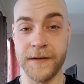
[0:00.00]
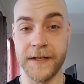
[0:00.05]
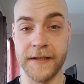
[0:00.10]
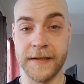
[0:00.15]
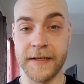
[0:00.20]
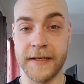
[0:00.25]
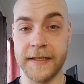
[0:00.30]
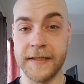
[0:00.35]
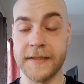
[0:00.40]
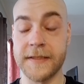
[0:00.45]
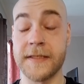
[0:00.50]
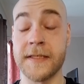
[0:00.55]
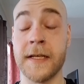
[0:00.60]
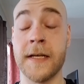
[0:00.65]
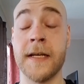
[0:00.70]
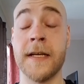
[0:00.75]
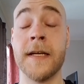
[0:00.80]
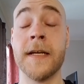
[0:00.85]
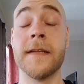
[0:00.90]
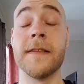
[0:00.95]
feelings,
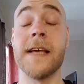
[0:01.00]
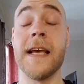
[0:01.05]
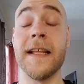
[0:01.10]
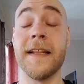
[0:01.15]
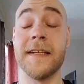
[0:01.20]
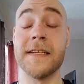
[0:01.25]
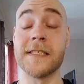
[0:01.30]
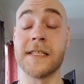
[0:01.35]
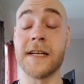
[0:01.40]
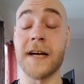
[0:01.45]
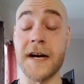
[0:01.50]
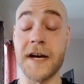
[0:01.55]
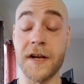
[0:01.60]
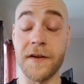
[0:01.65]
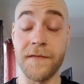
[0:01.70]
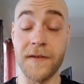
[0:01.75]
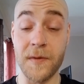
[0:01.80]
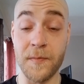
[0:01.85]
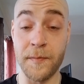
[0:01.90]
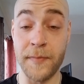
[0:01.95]
it is kind
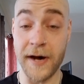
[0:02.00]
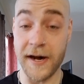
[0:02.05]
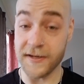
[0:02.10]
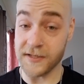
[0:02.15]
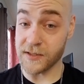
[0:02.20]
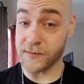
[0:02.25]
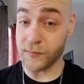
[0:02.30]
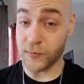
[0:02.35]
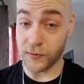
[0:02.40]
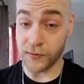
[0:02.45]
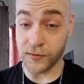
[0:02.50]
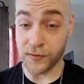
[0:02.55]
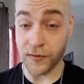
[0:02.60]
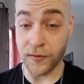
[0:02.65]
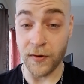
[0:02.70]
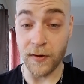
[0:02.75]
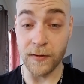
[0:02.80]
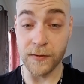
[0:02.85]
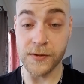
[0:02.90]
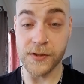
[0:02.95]
of impossible to
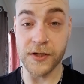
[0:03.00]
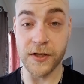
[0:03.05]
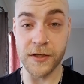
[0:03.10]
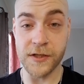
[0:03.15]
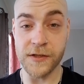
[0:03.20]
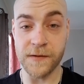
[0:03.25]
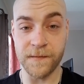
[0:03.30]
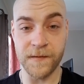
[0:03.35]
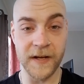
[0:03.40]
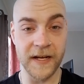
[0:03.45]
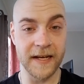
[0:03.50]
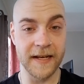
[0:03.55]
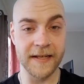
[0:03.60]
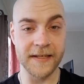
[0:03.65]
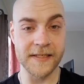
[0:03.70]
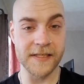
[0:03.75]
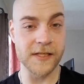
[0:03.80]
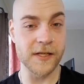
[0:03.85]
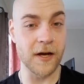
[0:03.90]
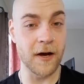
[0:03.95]
hold such
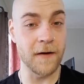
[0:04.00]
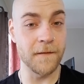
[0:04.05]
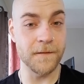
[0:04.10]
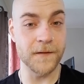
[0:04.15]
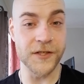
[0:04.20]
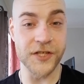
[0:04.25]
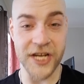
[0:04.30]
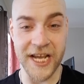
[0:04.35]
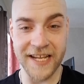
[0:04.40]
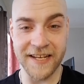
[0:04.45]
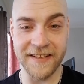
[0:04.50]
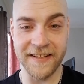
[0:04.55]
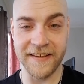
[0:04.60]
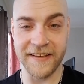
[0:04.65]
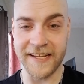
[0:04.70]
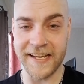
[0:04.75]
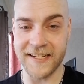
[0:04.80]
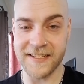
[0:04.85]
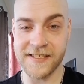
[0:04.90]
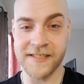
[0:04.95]
feelings of
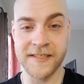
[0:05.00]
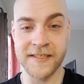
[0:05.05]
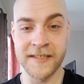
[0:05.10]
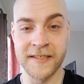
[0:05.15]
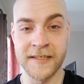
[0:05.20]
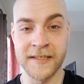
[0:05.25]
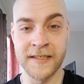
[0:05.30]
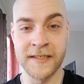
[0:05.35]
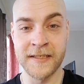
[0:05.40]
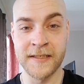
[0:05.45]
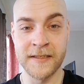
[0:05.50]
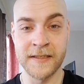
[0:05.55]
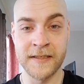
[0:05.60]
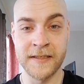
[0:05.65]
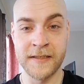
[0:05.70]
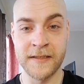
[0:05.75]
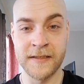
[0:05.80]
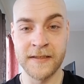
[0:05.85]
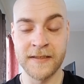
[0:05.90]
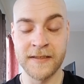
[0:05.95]
jadedness
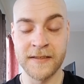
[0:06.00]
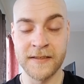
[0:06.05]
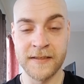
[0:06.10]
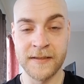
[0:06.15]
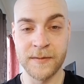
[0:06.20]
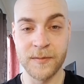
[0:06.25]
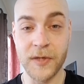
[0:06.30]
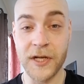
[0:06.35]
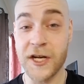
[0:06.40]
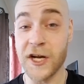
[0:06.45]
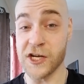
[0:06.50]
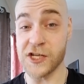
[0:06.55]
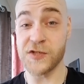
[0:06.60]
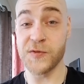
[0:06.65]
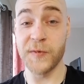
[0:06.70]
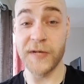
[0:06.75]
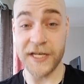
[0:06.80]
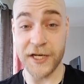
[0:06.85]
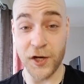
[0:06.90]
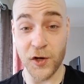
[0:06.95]

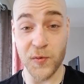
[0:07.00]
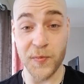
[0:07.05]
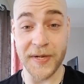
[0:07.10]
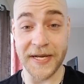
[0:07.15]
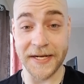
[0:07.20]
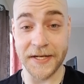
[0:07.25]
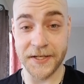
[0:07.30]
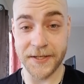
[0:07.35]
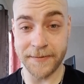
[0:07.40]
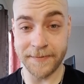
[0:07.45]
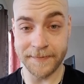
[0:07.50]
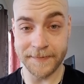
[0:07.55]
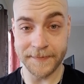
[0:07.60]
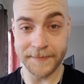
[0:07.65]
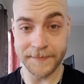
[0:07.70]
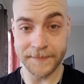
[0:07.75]
because we know better.